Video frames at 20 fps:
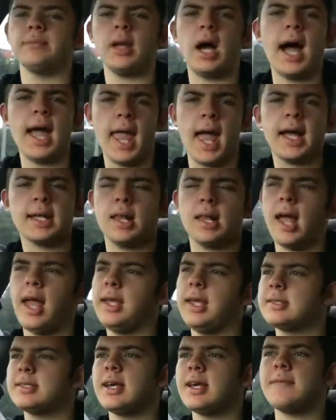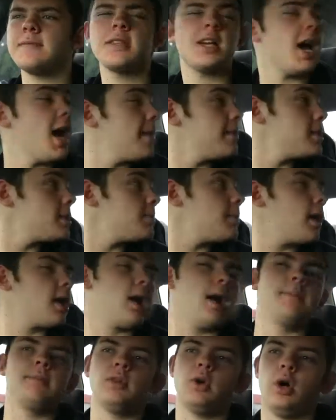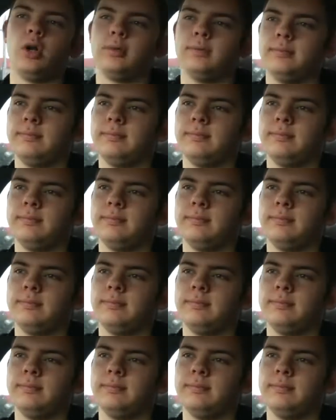I act like it sometimes, but I'm not.